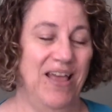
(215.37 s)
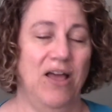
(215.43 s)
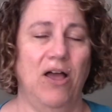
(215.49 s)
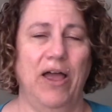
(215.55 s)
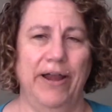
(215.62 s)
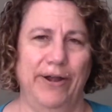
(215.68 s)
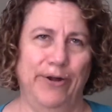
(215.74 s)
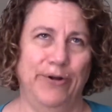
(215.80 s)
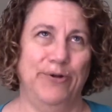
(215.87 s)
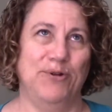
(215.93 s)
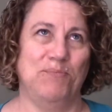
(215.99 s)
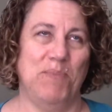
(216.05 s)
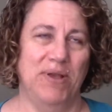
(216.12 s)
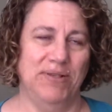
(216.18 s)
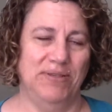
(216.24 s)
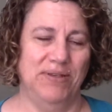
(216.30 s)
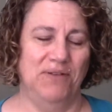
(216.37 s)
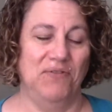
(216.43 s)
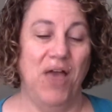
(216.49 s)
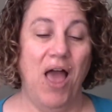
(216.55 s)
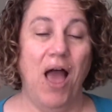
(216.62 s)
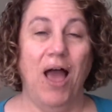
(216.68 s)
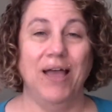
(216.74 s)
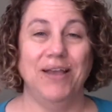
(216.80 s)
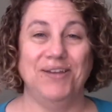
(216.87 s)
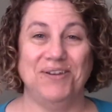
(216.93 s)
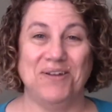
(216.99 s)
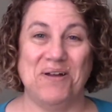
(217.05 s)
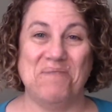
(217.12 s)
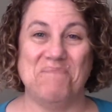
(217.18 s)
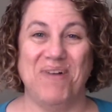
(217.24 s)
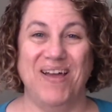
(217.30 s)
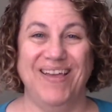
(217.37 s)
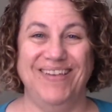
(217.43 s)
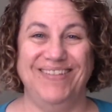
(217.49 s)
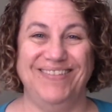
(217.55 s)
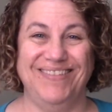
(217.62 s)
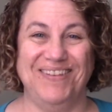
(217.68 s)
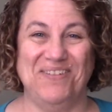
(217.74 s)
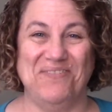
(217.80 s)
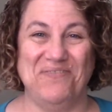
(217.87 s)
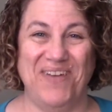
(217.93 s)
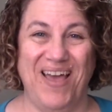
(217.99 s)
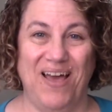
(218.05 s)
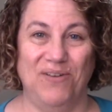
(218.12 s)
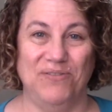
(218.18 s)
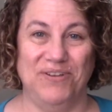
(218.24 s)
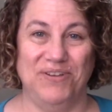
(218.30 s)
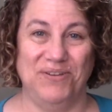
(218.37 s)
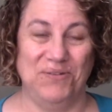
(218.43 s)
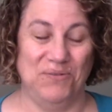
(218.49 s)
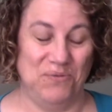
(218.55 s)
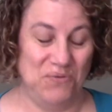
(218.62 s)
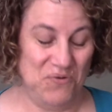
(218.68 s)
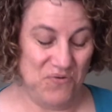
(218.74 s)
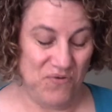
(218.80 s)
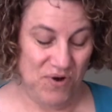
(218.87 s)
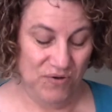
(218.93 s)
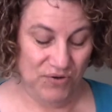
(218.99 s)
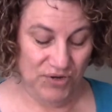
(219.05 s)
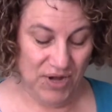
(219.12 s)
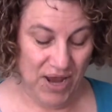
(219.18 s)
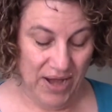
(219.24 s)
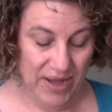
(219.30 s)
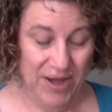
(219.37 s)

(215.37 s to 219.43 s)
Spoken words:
I learned myself. I taught myself how to crochet.